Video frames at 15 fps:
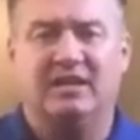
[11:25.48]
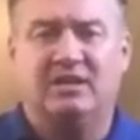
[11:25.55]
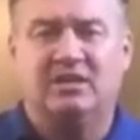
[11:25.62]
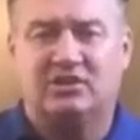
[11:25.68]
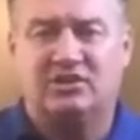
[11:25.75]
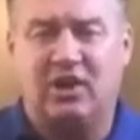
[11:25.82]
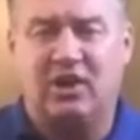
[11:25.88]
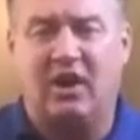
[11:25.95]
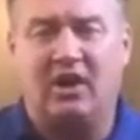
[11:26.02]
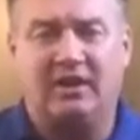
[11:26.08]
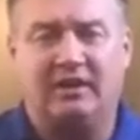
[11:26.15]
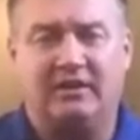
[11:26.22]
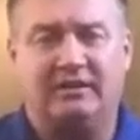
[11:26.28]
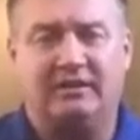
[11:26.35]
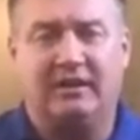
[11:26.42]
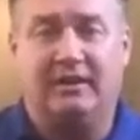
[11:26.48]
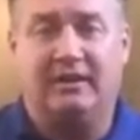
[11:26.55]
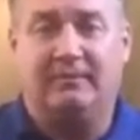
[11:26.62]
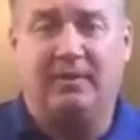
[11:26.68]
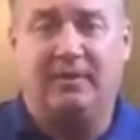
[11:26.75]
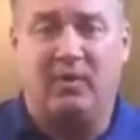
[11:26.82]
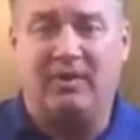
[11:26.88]
started,
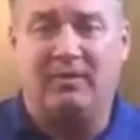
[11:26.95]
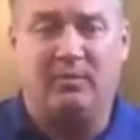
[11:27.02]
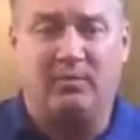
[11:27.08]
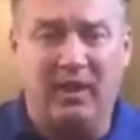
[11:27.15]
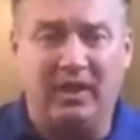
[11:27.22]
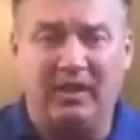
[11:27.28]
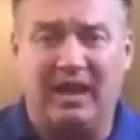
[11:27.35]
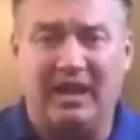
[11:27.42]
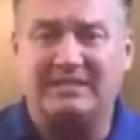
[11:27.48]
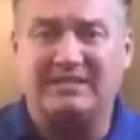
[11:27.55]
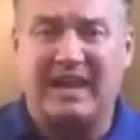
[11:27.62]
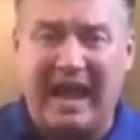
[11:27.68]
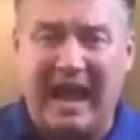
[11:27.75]
before I realized I